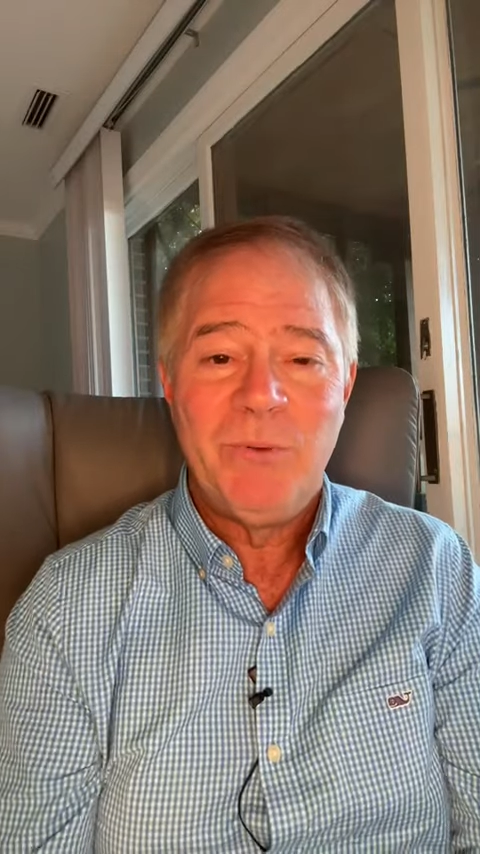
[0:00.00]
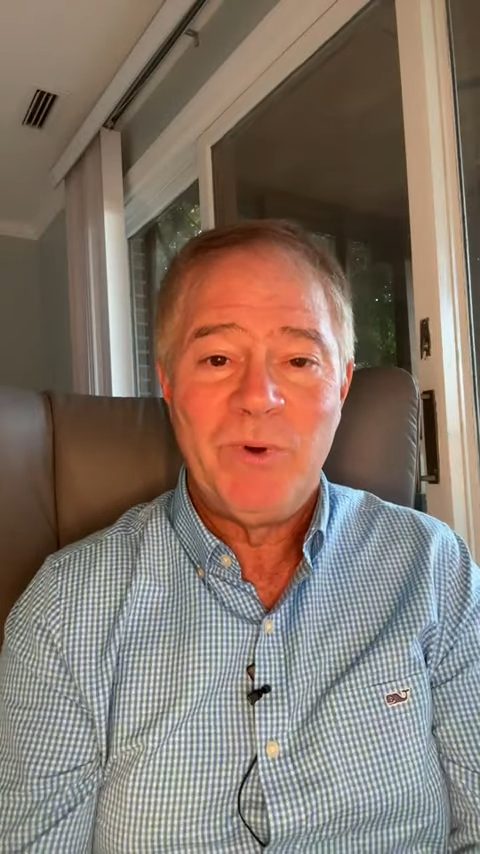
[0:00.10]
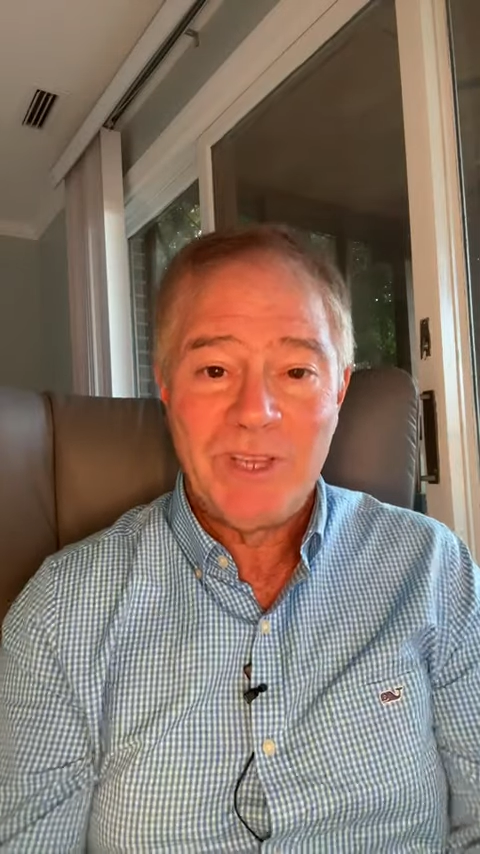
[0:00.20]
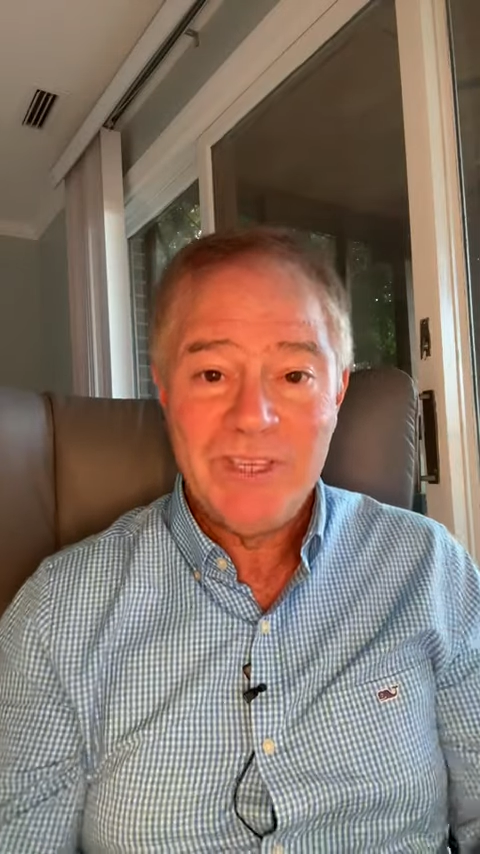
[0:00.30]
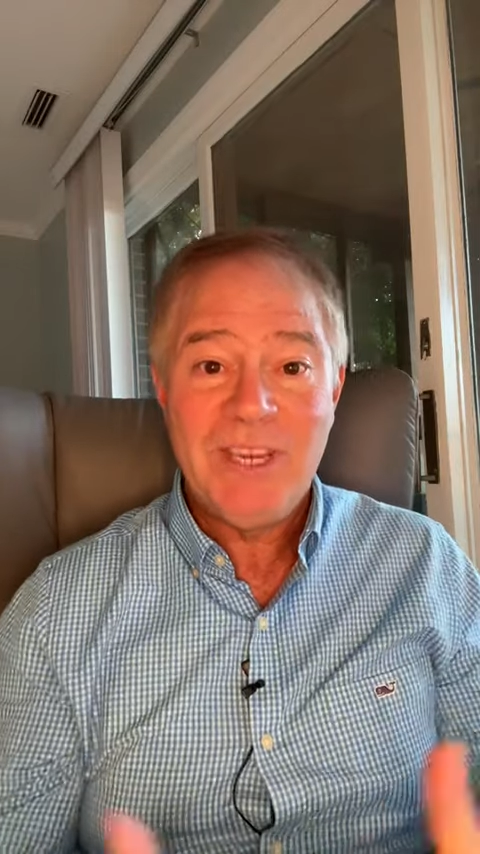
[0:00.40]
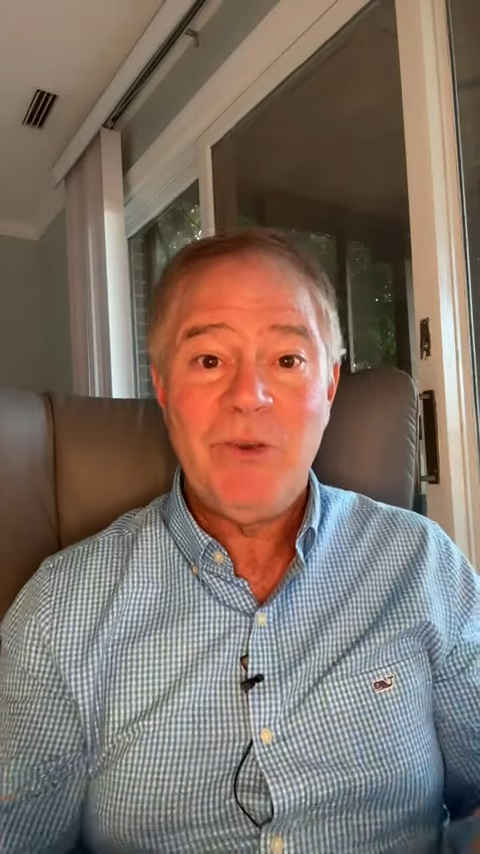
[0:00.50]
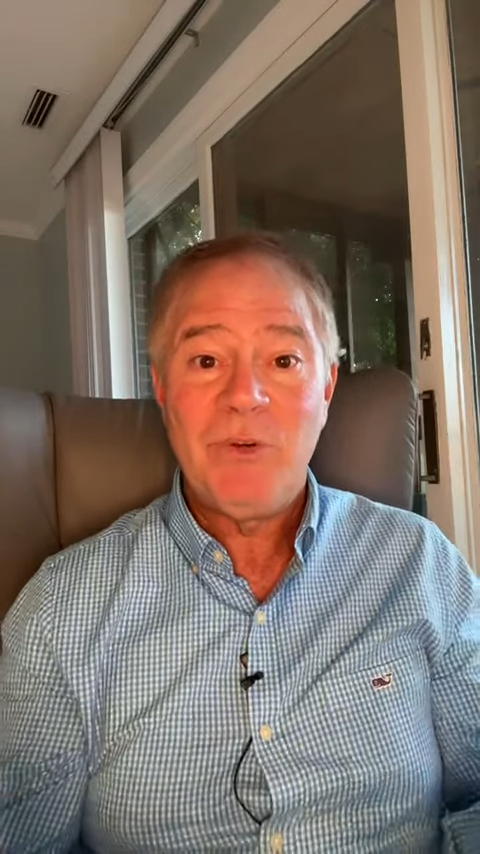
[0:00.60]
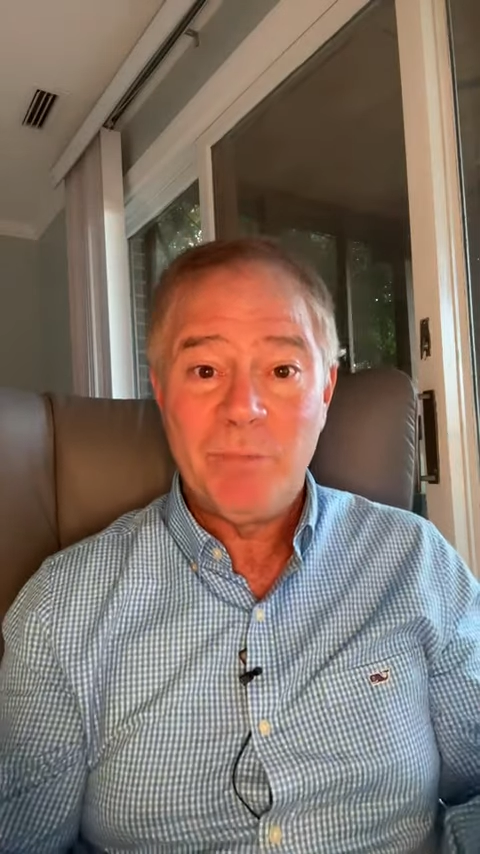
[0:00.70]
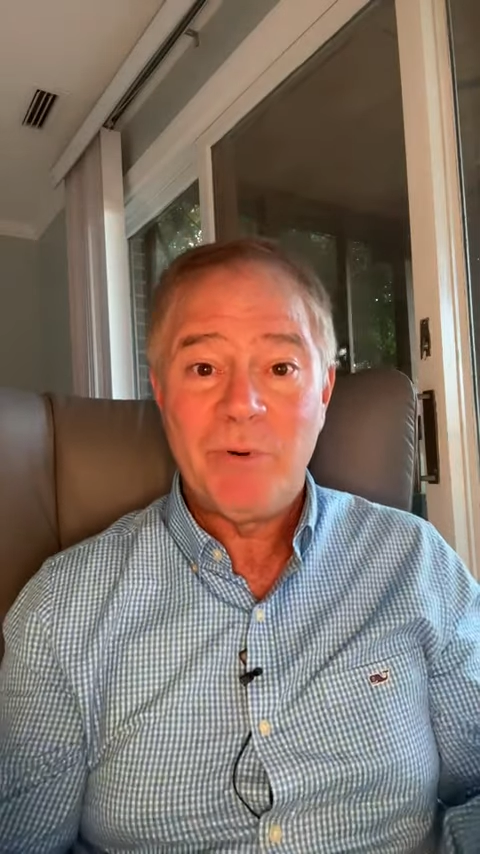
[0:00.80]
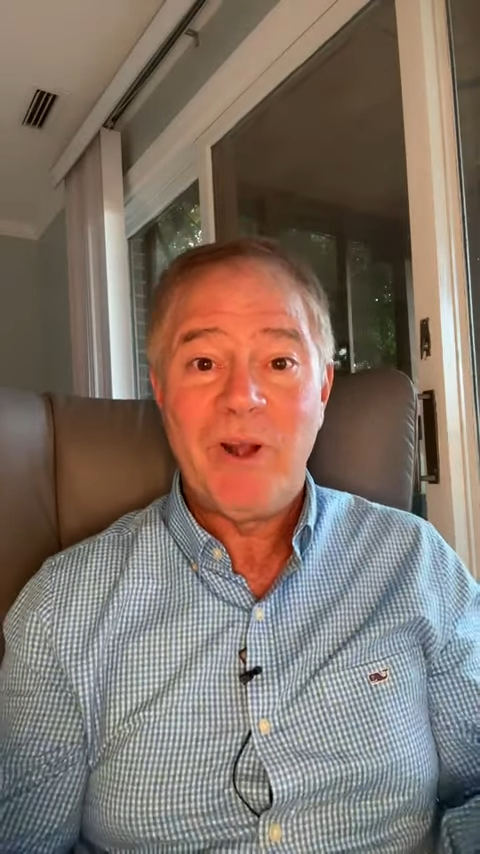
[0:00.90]
we're
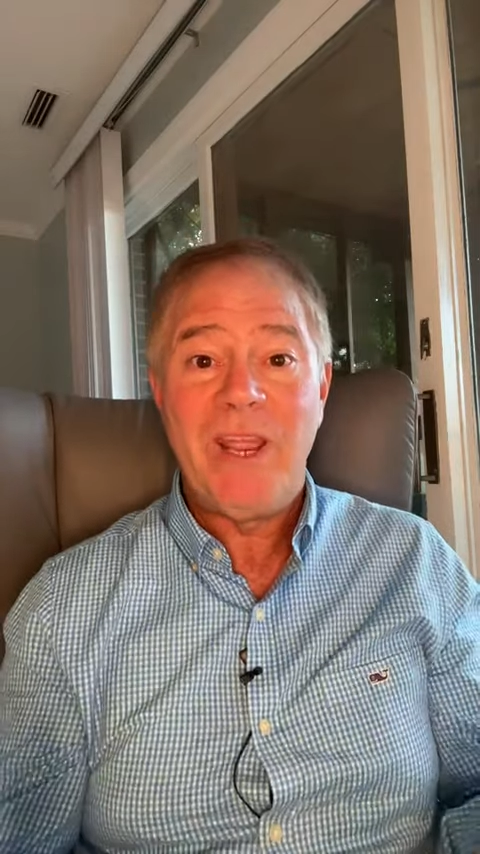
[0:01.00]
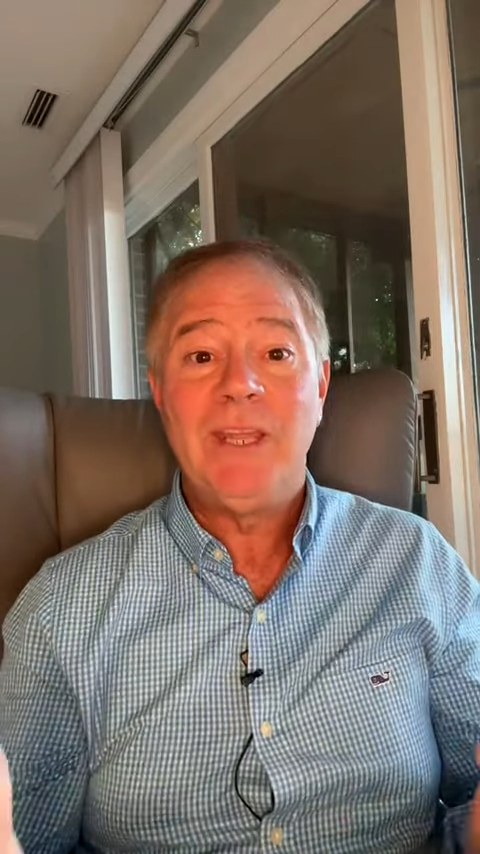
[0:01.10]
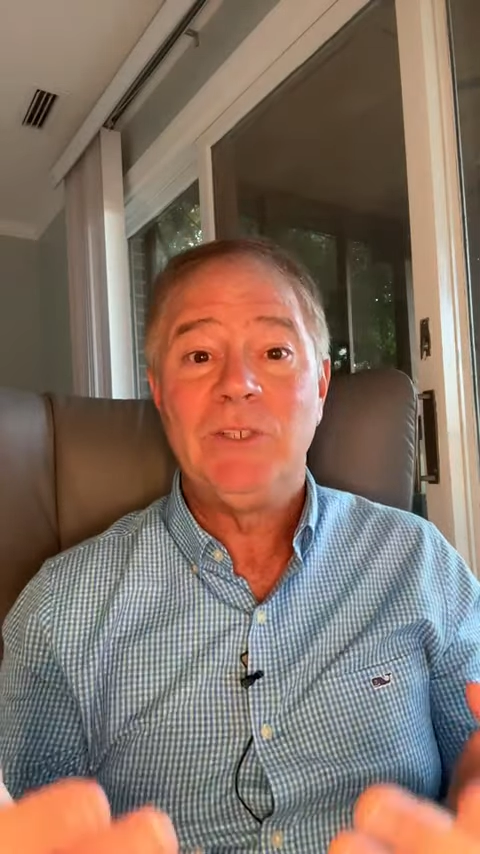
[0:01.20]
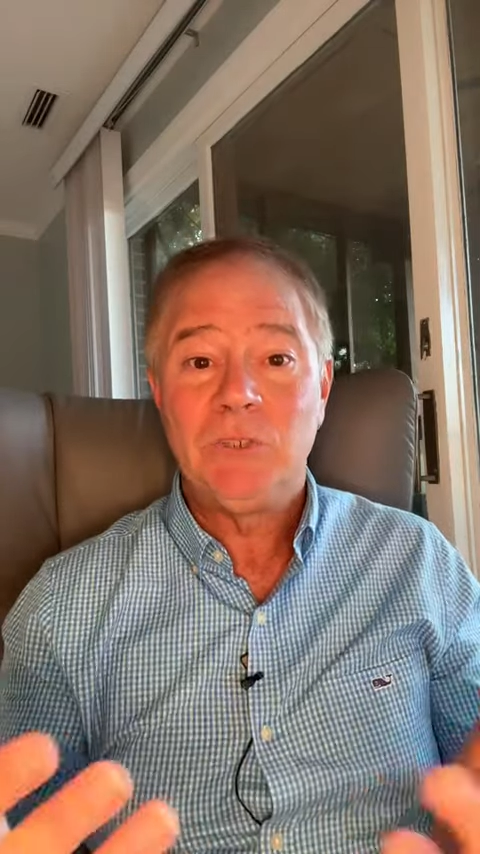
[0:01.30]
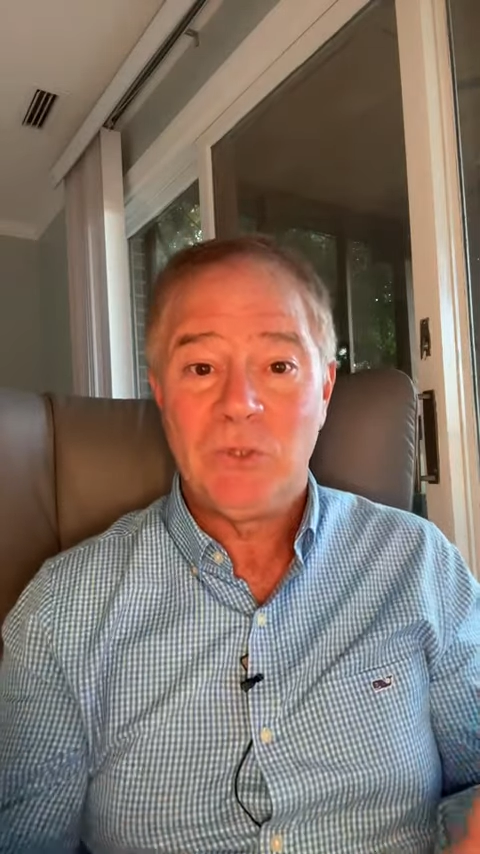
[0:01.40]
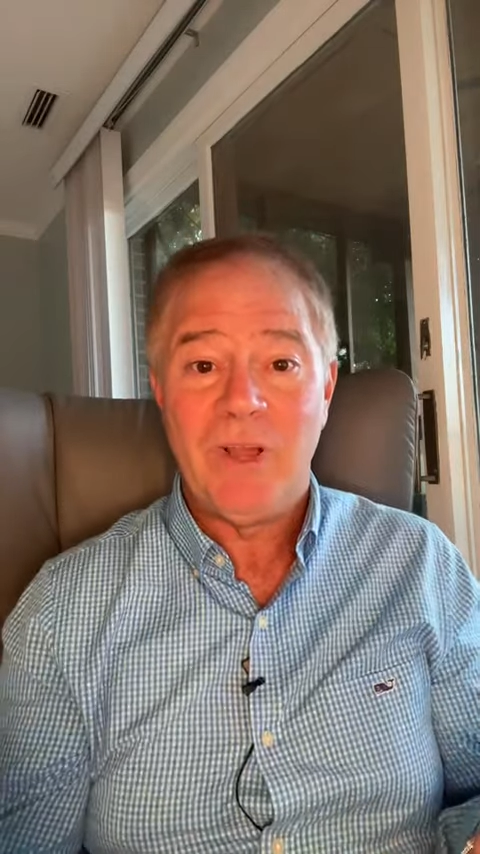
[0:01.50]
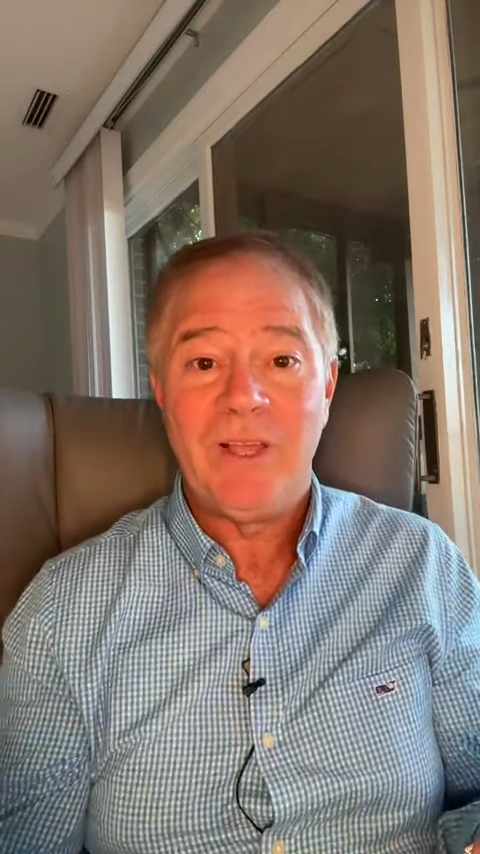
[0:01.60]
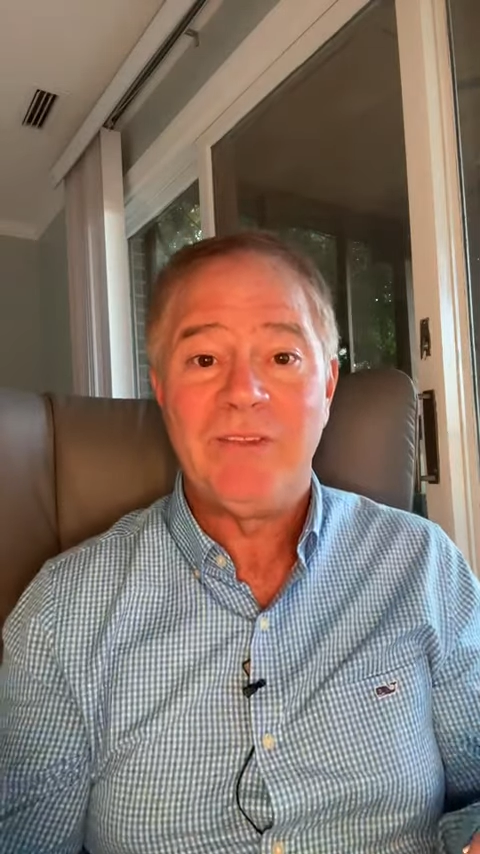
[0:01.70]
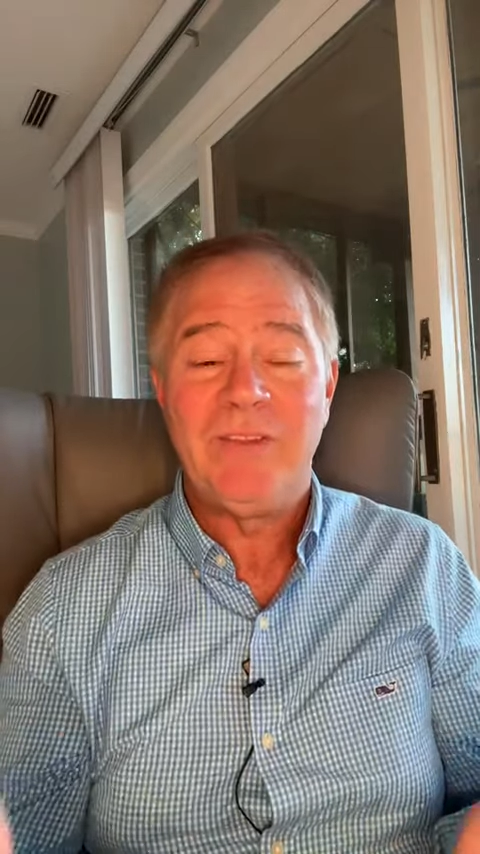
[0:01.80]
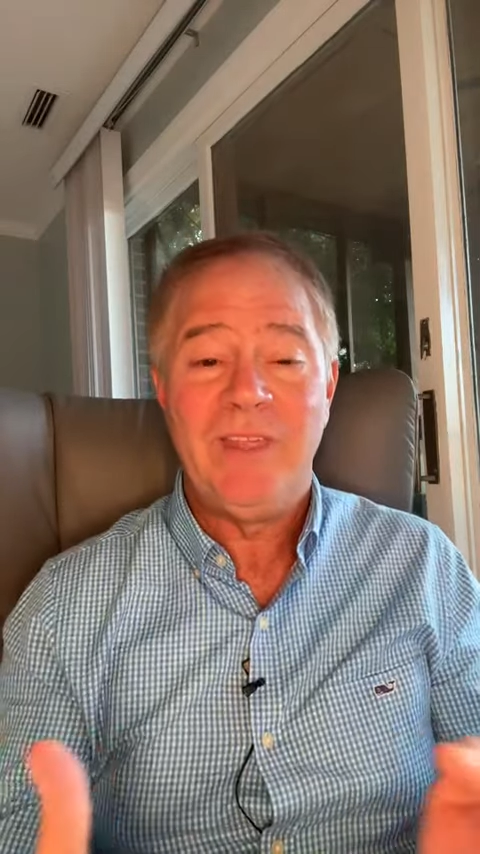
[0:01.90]
continuing to pray and
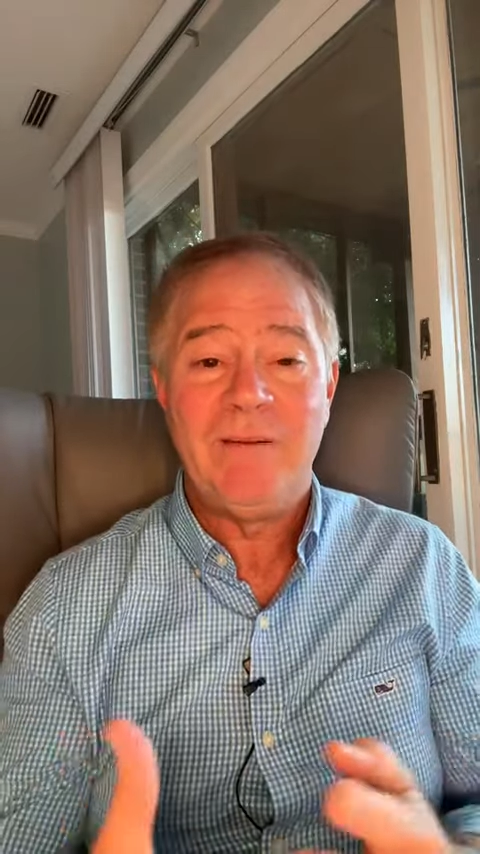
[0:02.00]
trust